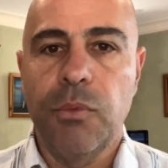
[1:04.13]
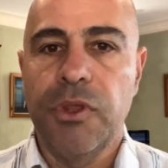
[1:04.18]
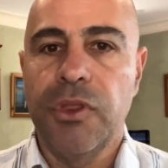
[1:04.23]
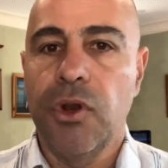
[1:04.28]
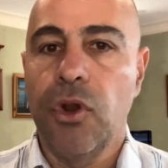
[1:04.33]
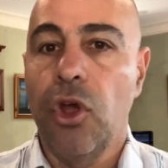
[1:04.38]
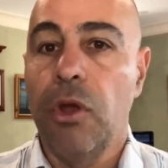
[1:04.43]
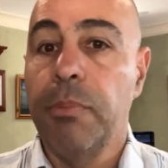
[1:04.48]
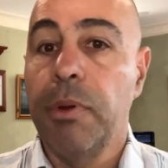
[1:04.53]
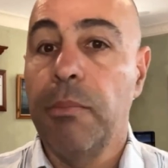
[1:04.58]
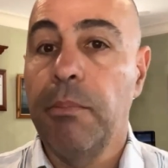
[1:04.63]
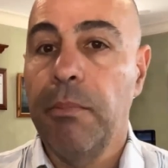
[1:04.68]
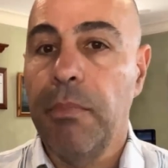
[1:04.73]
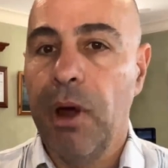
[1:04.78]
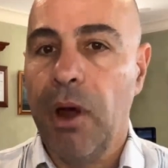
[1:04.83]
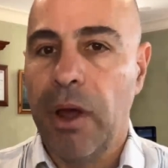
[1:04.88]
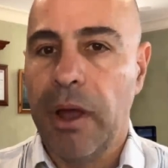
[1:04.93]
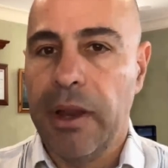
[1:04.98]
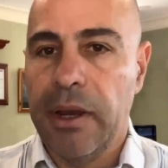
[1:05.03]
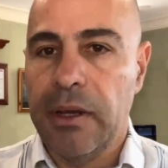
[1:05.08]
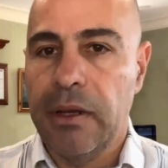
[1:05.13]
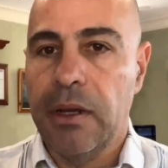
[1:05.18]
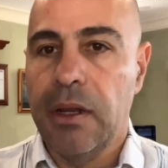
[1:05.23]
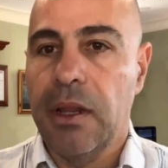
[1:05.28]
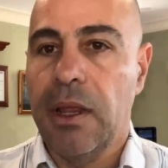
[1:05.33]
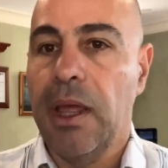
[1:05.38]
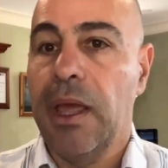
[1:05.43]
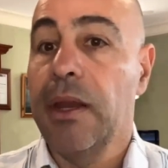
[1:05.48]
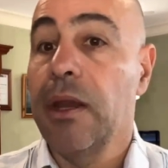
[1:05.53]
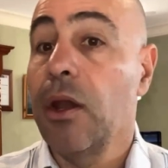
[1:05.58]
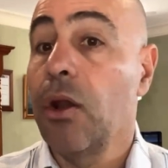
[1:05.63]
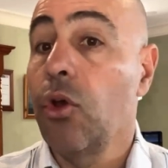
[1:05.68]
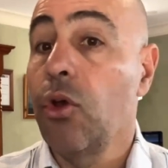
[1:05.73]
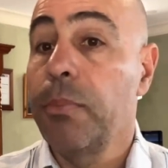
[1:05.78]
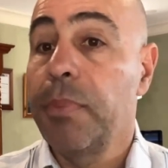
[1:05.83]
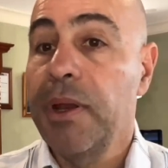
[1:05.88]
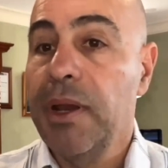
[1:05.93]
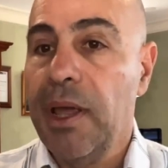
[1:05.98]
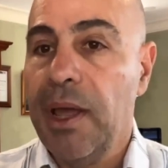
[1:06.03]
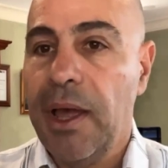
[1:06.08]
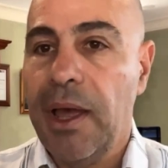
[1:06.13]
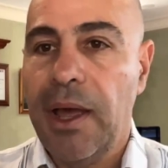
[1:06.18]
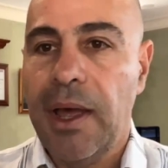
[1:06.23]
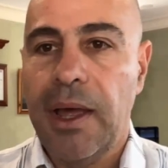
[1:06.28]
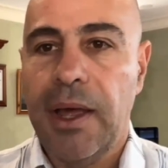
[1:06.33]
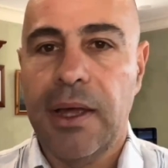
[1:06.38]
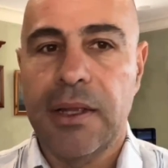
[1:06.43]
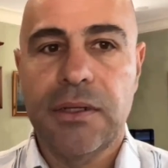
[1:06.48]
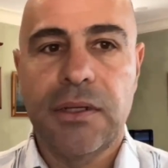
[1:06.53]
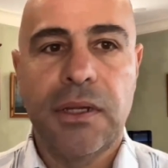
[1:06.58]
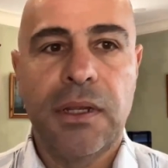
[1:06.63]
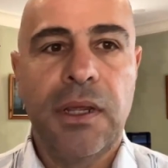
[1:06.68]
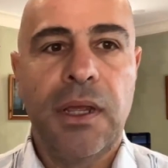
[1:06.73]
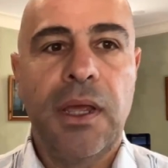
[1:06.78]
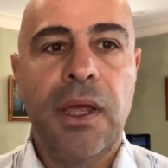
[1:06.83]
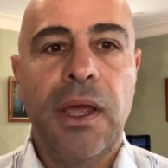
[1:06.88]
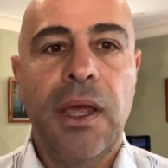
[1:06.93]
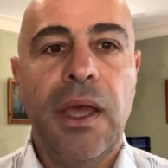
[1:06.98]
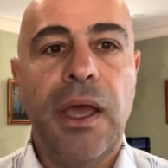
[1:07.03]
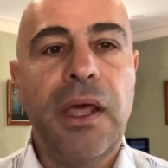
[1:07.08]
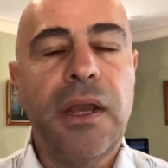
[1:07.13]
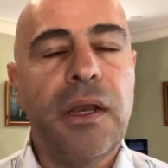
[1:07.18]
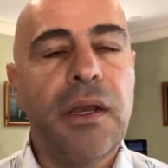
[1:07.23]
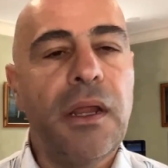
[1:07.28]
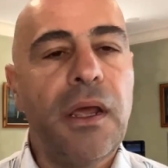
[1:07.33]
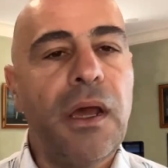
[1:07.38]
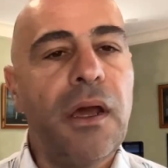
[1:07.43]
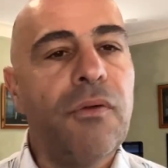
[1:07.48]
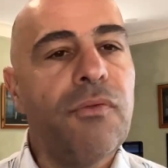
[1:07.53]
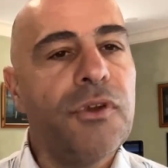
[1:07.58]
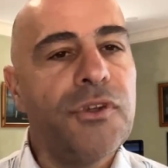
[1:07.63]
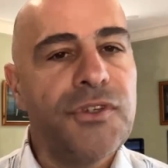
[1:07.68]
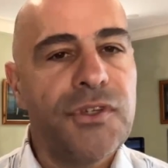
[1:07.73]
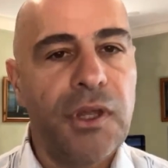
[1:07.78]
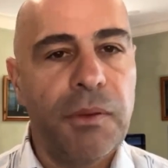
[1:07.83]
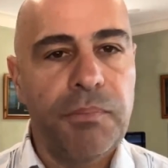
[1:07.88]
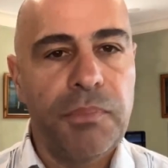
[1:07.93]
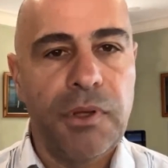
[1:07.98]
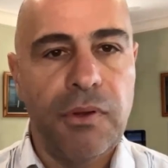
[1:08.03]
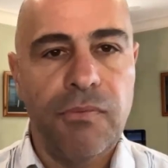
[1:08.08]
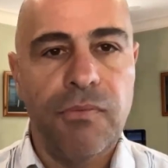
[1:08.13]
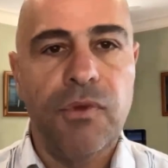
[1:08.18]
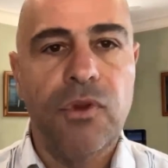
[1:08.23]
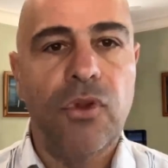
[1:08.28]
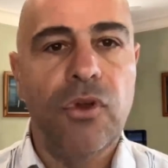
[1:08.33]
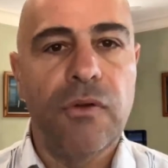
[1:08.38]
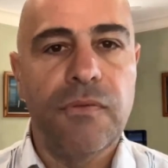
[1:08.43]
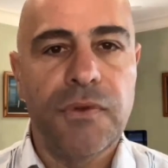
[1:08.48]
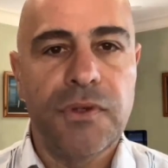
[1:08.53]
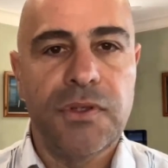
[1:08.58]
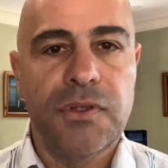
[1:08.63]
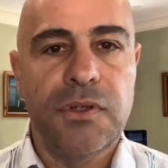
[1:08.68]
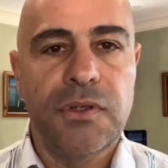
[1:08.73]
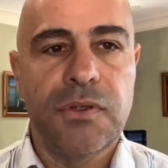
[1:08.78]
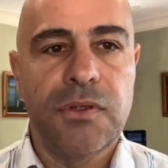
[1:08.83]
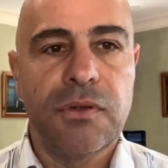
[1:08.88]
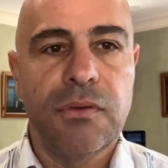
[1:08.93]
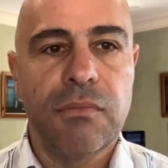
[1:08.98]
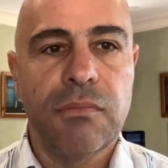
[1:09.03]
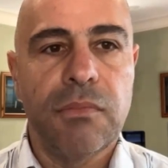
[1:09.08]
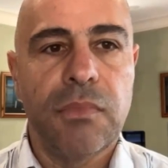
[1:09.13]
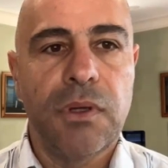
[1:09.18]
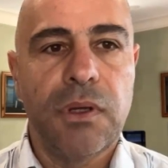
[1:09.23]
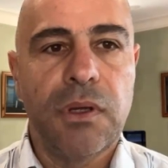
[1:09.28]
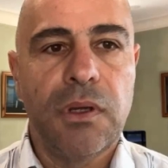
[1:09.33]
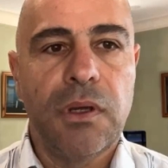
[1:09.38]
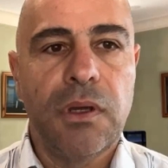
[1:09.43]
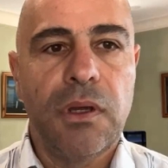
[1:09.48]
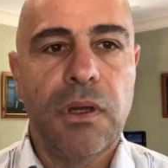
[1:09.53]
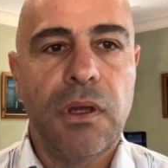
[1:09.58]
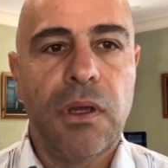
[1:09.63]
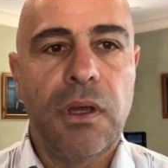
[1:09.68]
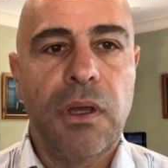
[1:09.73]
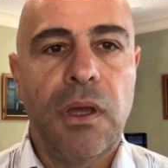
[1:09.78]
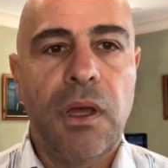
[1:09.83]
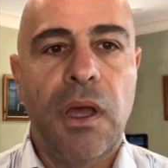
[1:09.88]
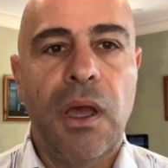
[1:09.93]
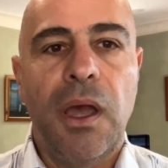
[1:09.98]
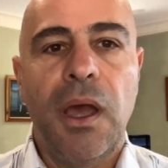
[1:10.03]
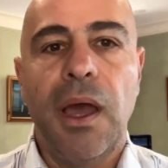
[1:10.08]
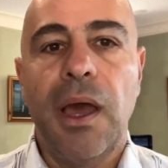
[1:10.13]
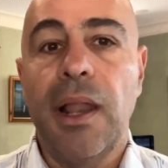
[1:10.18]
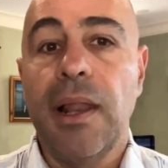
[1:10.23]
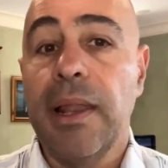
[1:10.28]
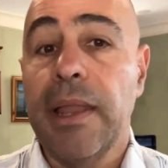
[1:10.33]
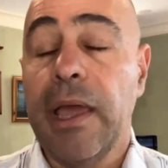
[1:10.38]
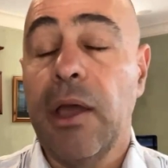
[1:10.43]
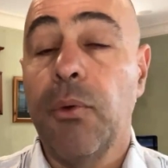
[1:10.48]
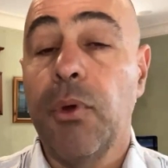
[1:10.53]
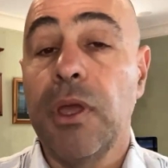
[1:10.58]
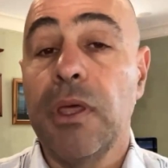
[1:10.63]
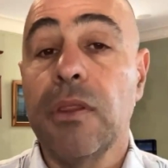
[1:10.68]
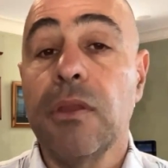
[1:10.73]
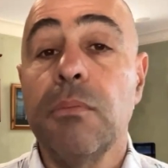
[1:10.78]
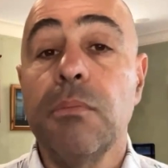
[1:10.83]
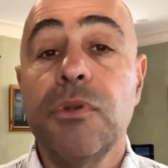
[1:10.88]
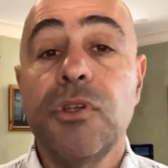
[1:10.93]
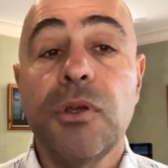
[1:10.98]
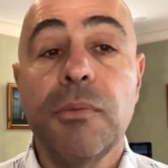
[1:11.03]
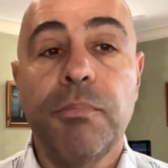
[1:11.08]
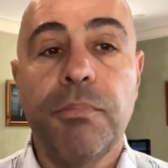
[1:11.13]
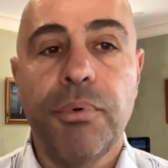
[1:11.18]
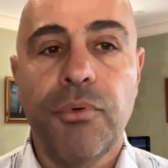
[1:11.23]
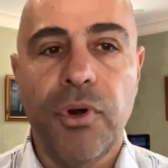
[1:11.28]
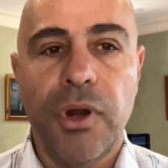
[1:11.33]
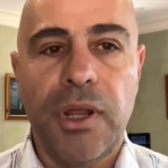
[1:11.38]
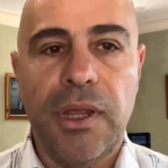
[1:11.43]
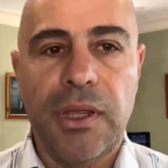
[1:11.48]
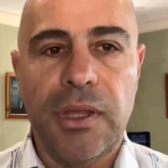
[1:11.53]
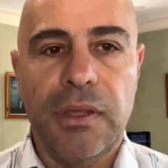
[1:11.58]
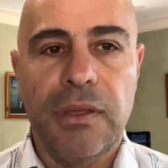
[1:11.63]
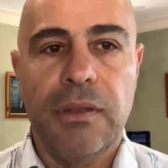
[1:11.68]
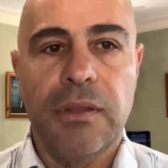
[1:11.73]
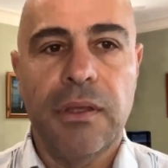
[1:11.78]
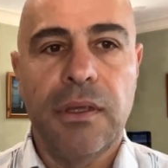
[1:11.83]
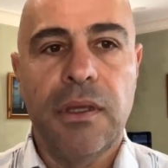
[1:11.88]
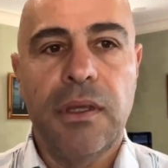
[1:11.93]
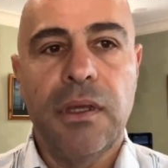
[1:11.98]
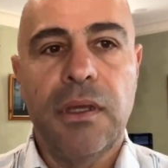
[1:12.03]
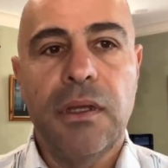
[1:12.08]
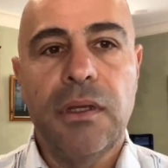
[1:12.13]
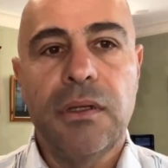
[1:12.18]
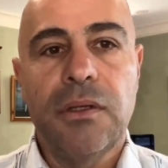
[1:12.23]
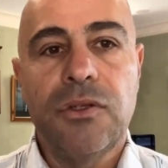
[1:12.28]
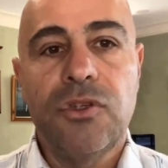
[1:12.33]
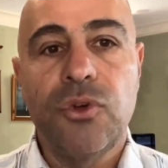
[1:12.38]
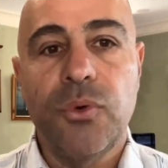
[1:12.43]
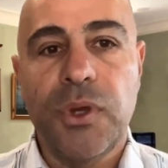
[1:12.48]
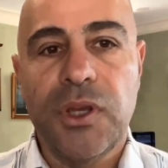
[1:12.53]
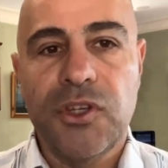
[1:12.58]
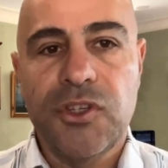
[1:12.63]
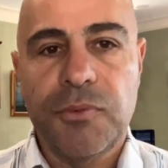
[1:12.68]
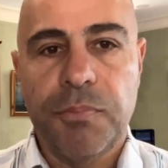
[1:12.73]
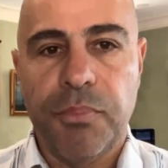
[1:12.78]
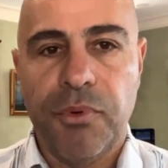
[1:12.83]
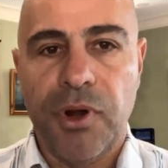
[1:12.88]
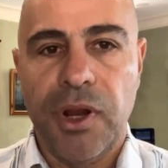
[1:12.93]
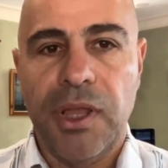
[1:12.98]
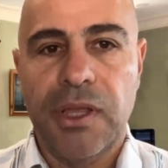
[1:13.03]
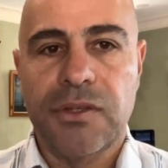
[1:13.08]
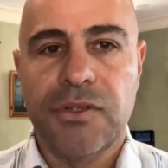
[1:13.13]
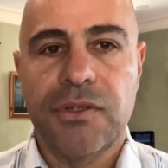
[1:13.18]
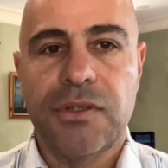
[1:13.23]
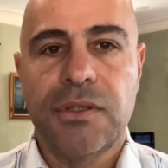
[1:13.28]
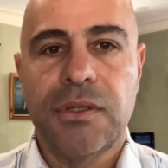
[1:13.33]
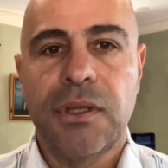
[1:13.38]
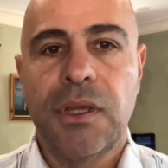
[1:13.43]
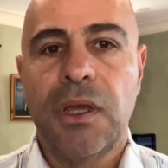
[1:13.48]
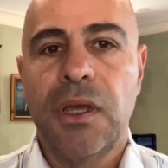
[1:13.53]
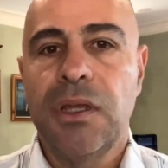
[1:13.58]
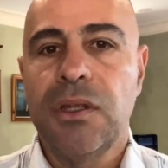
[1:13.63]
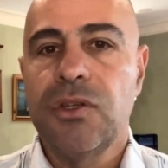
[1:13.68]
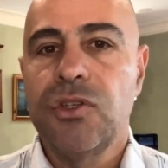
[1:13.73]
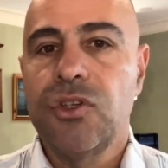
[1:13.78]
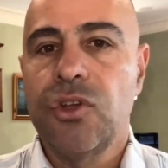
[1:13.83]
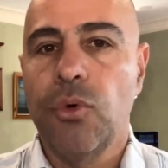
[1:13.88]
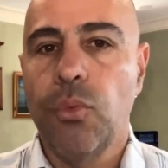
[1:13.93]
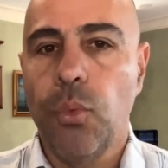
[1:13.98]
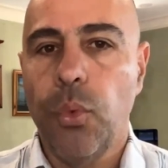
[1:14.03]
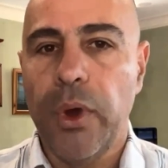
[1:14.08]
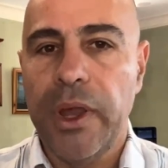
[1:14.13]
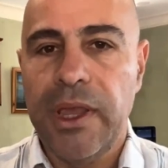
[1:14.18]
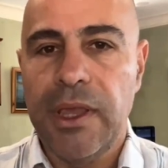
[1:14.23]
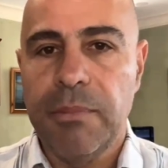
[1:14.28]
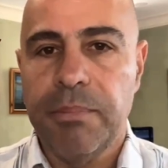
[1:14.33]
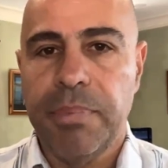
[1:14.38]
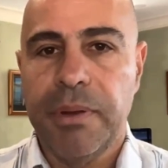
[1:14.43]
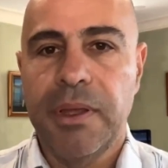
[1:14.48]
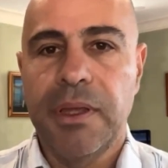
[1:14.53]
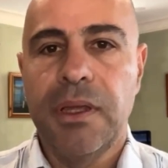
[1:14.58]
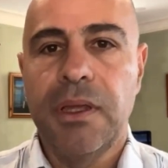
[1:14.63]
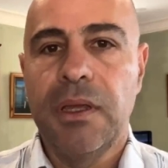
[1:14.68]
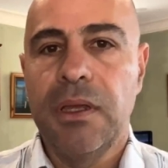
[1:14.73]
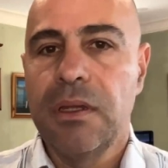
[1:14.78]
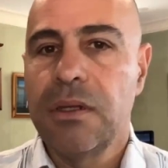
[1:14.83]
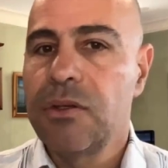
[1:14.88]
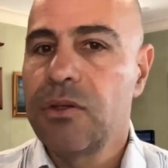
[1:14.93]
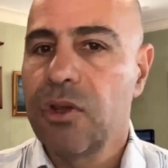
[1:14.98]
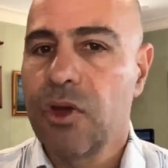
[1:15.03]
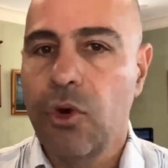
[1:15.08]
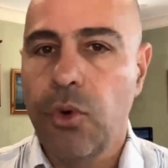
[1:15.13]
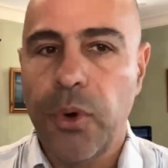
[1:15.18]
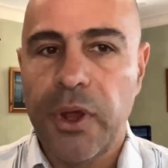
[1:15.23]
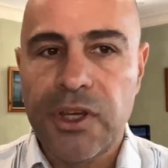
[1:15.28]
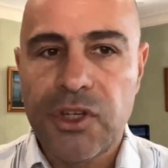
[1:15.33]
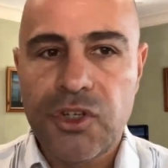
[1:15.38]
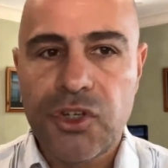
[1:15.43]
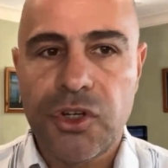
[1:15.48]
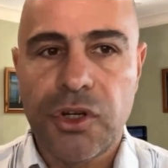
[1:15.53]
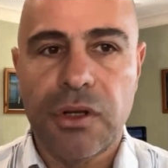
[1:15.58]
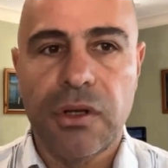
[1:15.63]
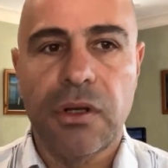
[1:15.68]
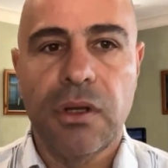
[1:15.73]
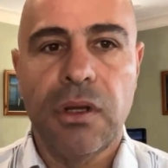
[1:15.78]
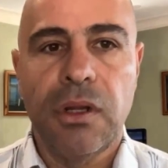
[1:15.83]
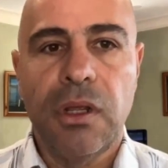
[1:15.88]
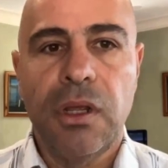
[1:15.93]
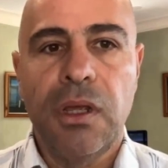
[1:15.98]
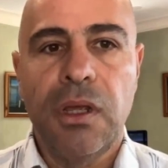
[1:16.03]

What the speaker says: with an open mind and an open heart and a receptive nervous system. Allowing them to breathe, to express, to weep, to question,